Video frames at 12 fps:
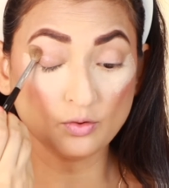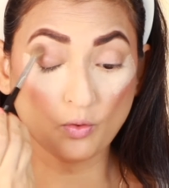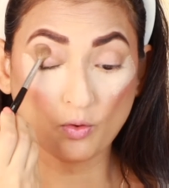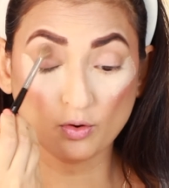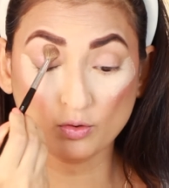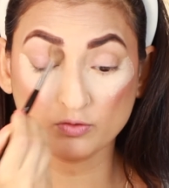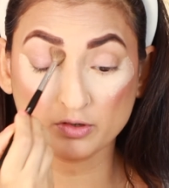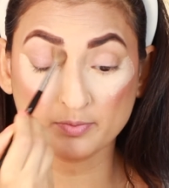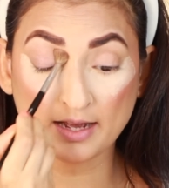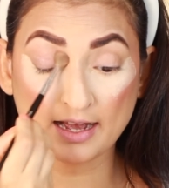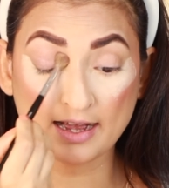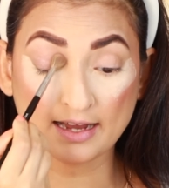all over
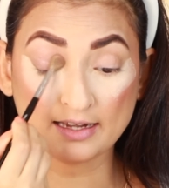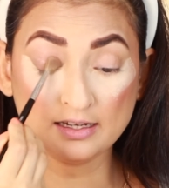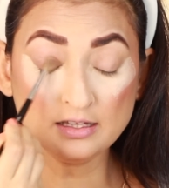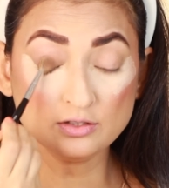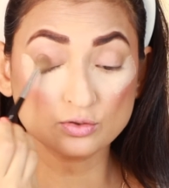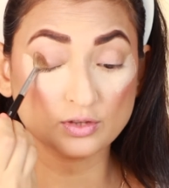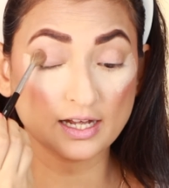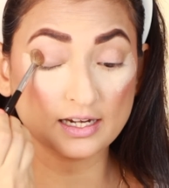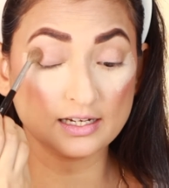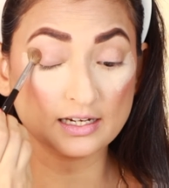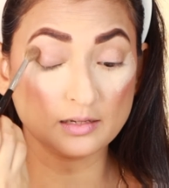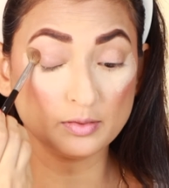my eyelid so that
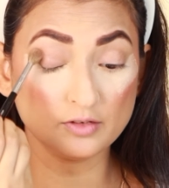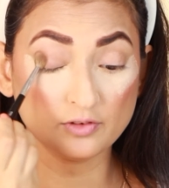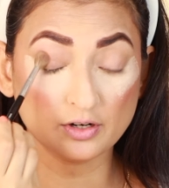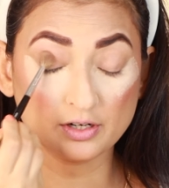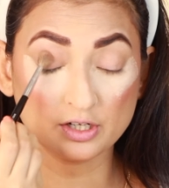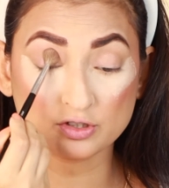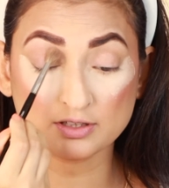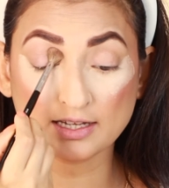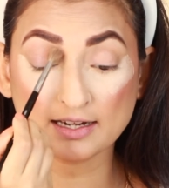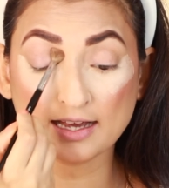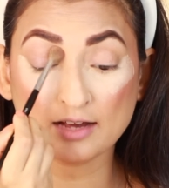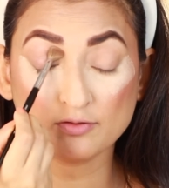little bit foundation
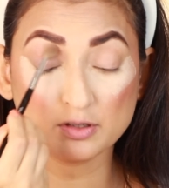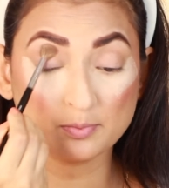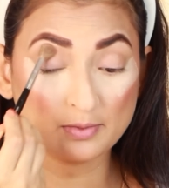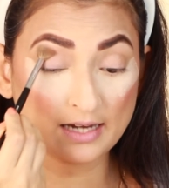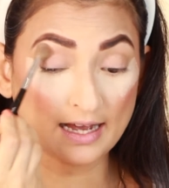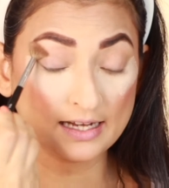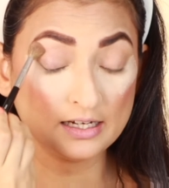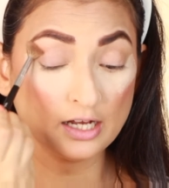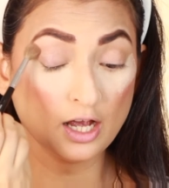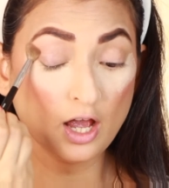that I've applied